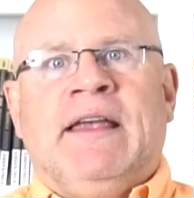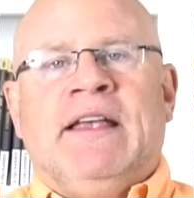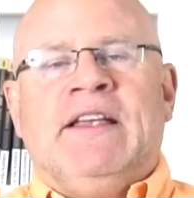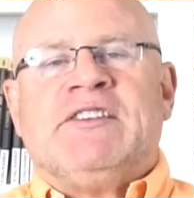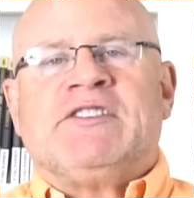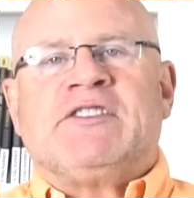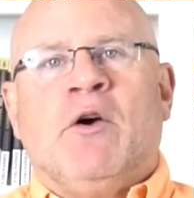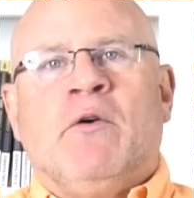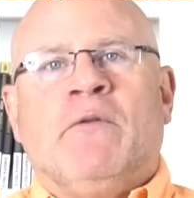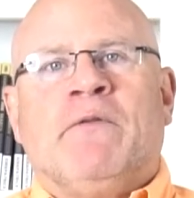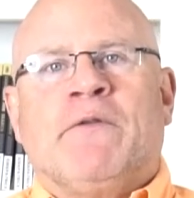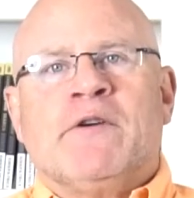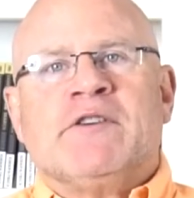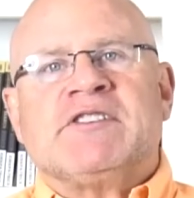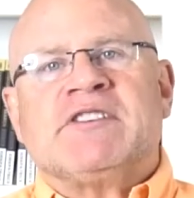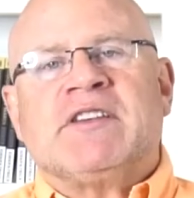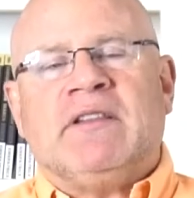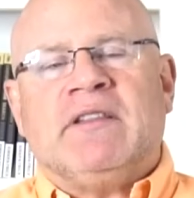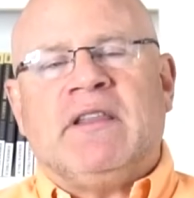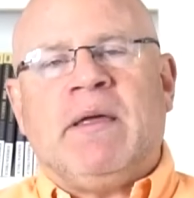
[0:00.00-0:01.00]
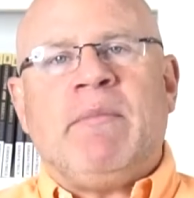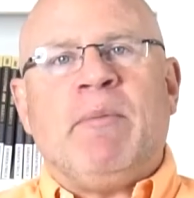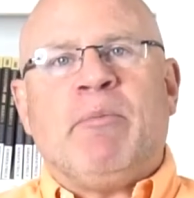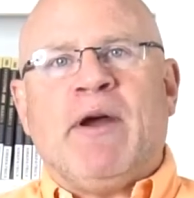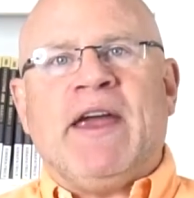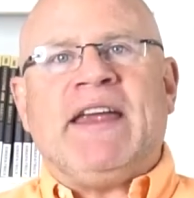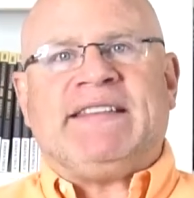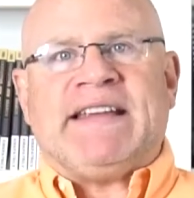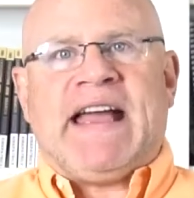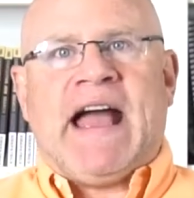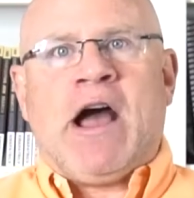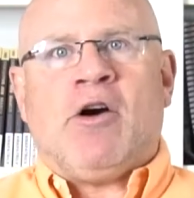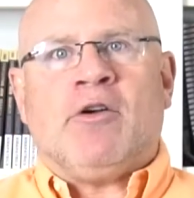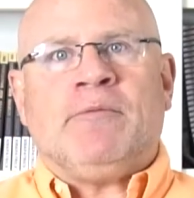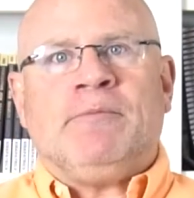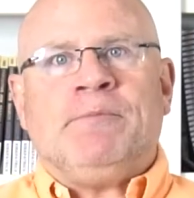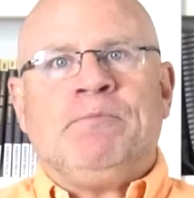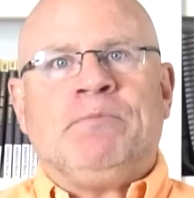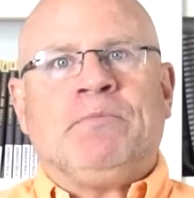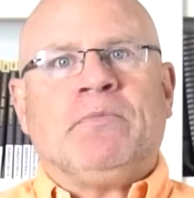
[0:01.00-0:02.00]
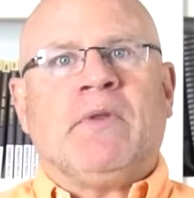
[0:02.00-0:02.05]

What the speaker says: So first, let me break down